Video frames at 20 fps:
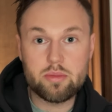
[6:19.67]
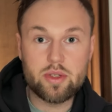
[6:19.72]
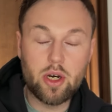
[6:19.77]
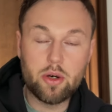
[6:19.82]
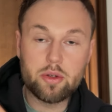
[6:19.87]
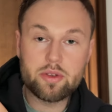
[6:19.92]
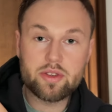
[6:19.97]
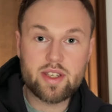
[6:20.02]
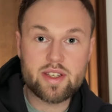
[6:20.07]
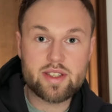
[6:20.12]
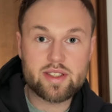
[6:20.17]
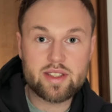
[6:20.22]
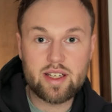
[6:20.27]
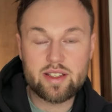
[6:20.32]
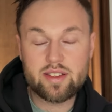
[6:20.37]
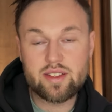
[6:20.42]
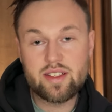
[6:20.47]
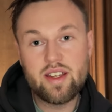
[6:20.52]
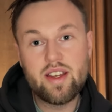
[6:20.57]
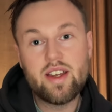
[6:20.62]
Notice
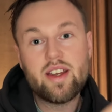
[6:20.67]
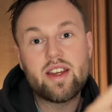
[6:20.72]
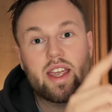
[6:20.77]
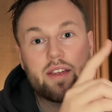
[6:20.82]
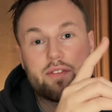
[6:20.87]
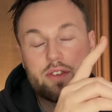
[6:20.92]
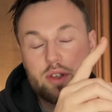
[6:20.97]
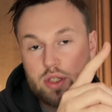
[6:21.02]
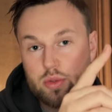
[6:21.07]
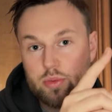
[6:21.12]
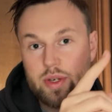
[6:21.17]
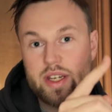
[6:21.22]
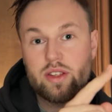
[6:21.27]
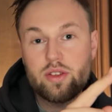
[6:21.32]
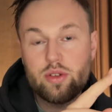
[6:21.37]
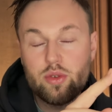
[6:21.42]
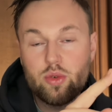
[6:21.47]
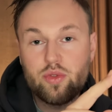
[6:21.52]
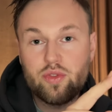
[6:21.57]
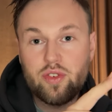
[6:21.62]
that if you swing
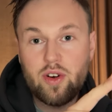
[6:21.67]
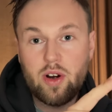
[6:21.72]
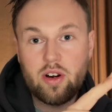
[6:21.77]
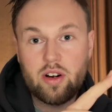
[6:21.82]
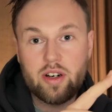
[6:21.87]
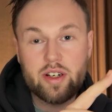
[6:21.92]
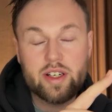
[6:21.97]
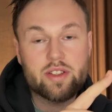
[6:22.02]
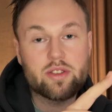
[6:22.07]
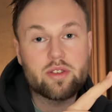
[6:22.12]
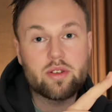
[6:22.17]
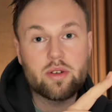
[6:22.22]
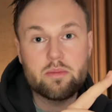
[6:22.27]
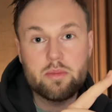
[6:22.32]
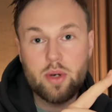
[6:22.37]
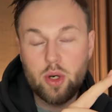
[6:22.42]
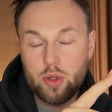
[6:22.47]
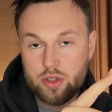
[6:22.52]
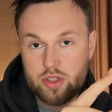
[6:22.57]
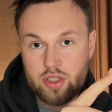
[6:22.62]
too far into
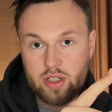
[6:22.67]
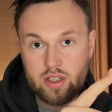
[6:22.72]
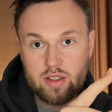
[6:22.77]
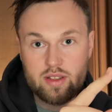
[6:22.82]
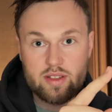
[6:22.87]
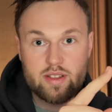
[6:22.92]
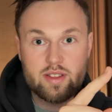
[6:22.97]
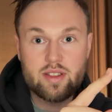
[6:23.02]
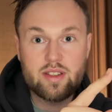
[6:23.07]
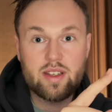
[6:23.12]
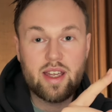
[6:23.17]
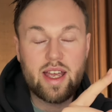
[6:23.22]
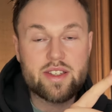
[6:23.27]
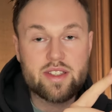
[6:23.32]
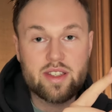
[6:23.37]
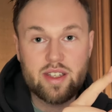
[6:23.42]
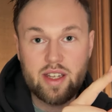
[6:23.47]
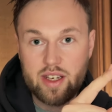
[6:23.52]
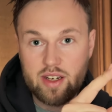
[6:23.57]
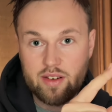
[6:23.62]
emotions as
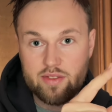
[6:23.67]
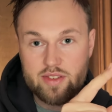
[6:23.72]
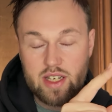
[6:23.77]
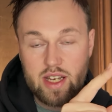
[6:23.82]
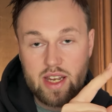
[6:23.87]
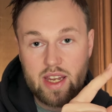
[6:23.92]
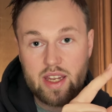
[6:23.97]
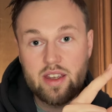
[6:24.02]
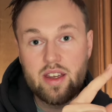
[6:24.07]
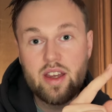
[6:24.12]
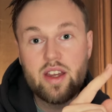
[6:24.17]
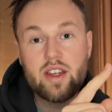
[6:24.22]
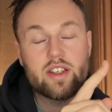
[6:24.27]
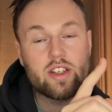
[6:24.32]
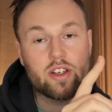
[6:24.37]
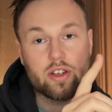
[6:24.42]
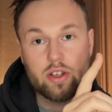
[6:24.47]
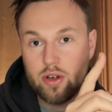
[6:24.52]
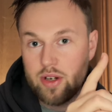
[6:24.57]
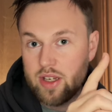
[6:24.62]
an I N F J,
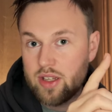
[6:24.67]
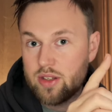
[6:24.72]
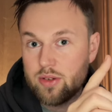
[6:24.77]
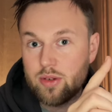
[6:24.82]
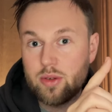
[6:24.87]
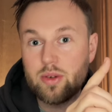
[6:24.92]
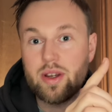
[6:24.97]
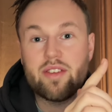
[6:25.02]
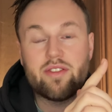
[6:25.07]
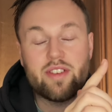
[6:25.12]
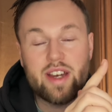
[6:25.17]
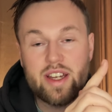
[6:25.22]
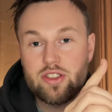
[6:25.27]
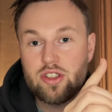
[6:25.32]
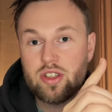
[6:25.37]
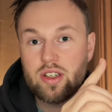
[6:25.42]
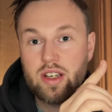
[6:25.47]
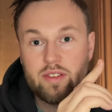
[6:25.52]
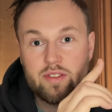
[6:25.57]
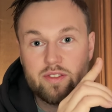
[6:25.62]
you're going to
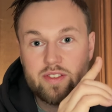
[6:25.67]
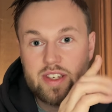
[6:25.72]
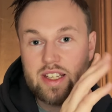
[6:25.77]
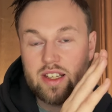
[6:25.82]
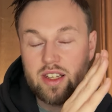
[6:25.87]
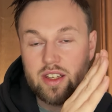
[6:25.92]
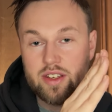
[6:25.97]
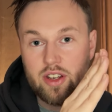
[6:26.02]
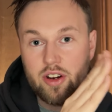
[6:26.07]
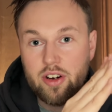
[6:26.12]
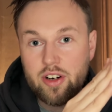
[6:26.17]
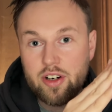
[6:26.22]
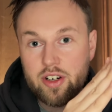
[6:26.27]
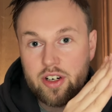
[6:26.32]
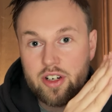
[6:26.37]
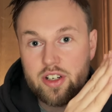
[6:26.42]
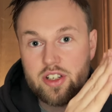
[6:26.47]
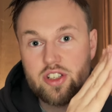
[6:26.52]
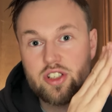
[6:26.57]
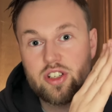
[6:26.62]
eventually feel an
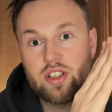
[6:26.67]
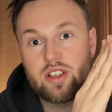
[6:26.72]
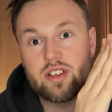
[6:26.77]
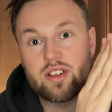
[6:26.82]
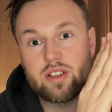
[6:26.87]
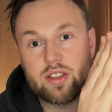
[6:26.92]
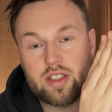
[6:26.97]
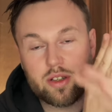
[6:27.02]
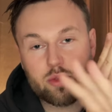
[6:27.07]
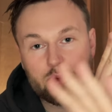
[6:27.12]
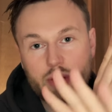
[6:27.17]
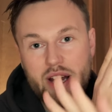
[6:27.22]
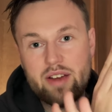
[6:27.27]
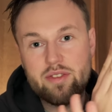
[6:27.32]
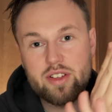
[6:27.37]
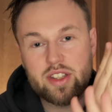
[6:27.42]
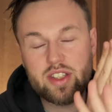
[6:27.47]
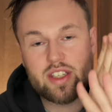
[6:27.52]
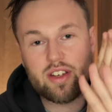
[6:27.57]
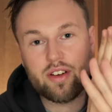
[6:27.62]
urge, the
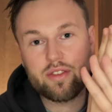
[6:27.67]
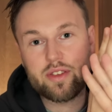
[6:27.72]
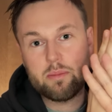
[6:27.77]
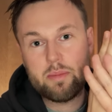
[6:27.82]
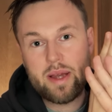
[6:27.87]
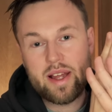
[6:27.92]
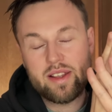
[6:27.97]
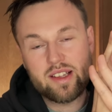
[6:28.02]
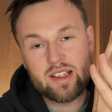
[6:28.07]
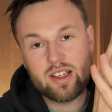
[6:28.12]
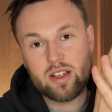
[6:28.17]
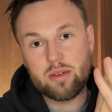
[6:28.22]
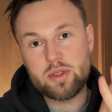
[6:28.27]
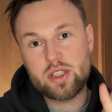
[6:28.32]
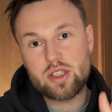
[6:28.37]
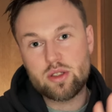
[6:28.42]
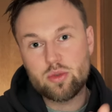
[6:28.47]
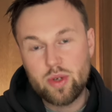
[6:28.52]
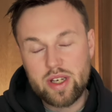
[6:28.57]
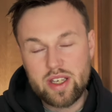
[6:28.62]
gravity of the pendulum,
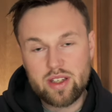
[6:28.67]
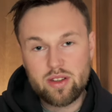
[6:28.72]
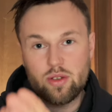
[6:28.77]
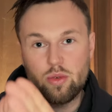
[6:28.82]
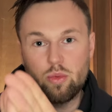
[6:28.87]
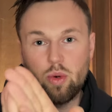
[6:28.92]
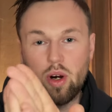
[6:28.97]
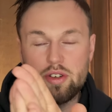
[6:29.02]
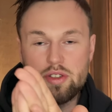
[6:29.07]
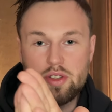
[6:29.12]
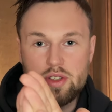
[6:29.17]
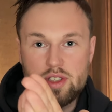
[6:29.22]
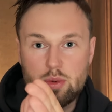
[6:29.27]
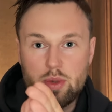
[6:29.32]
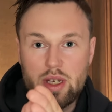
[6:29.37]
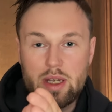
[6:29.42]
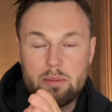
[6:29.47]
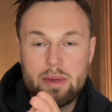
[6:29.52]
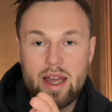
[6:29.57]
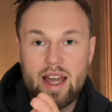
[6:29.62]
to want to
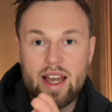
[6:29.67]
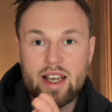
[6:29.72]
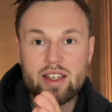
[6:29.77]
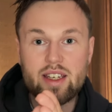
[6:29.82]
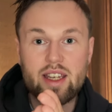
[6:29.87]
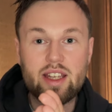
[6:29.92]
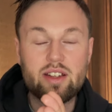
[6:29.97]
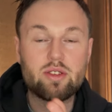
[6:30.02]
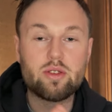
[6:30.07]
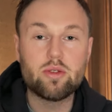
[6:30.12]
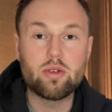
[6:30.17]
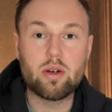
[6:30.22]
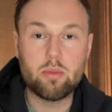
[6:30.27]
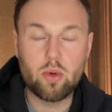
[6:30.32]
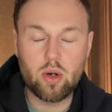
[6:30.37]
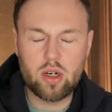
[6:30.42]
swing back into a more